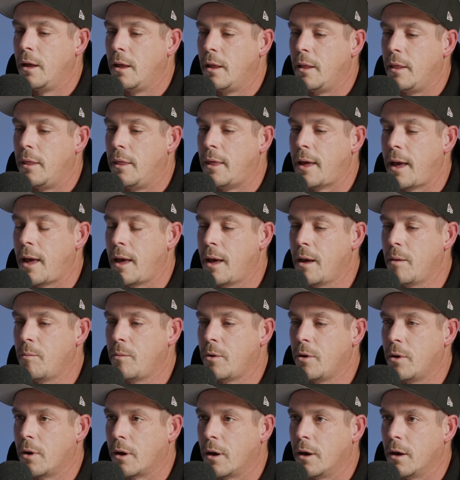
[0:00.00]
The
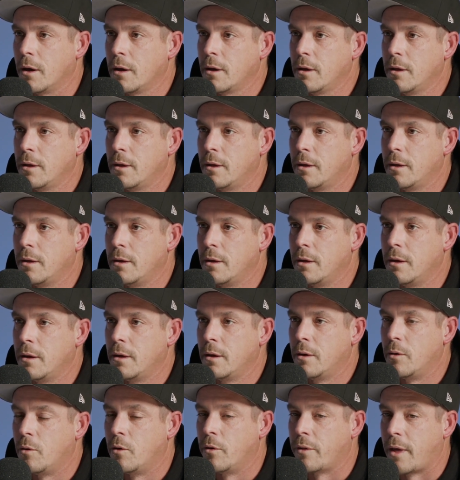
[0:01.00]
hamburger
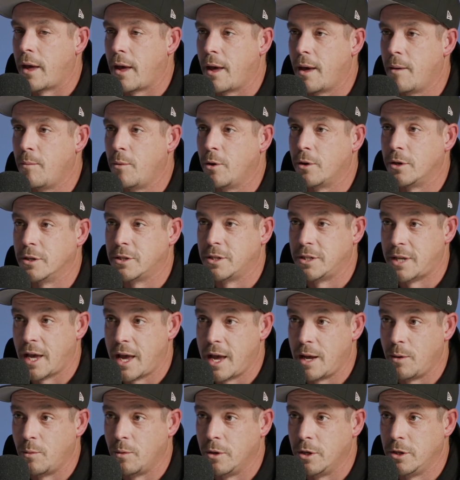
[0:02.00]
or the hamburger
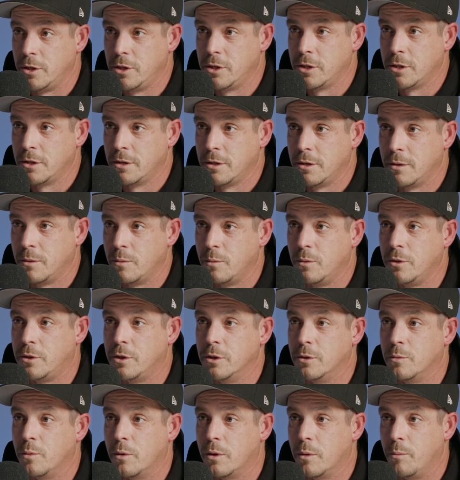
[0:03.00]
sandwich, which
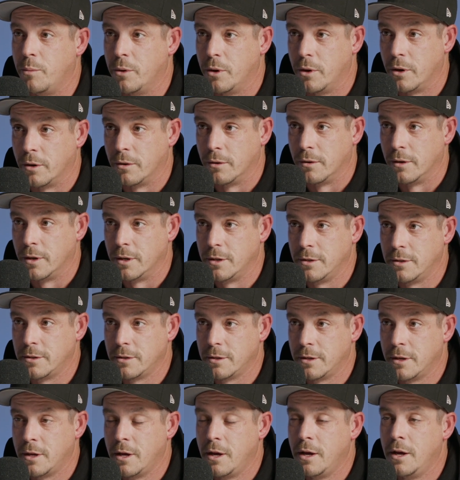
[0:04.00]
is what a burger is,
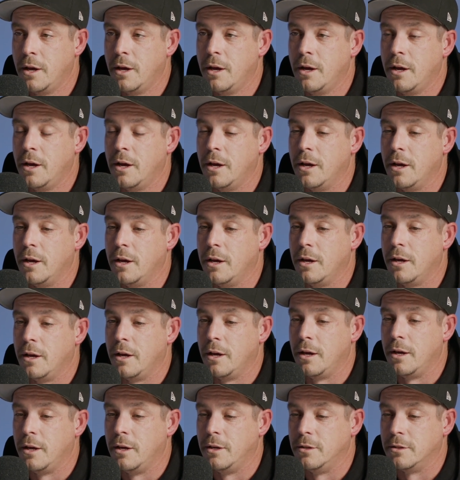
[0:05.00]
mm -hmm.
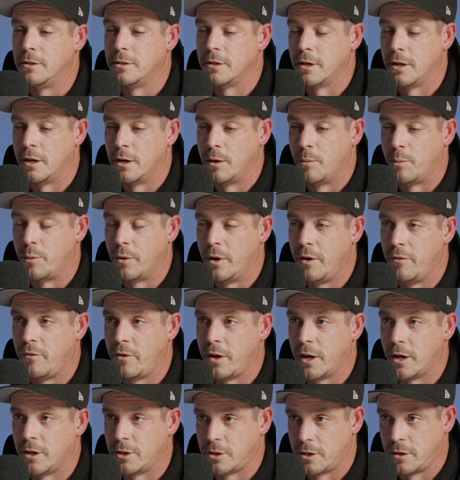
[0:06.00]
is an
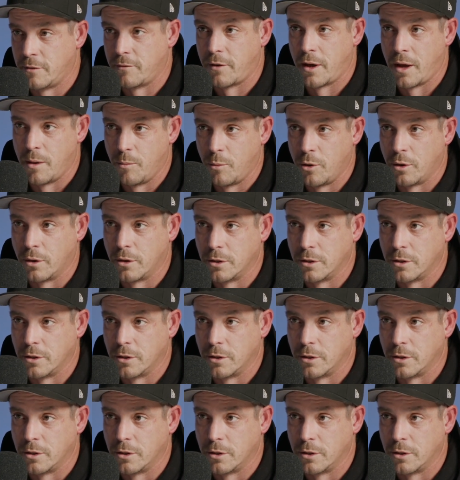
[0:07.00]
abbreviation of hamburger